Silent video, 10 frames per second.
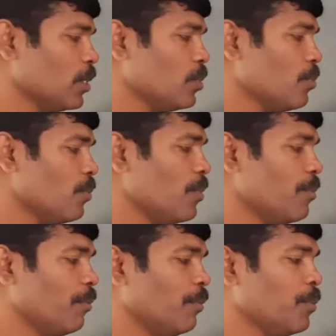
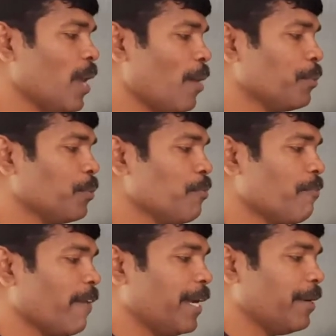Q you have to
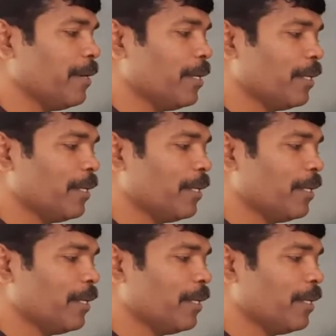find.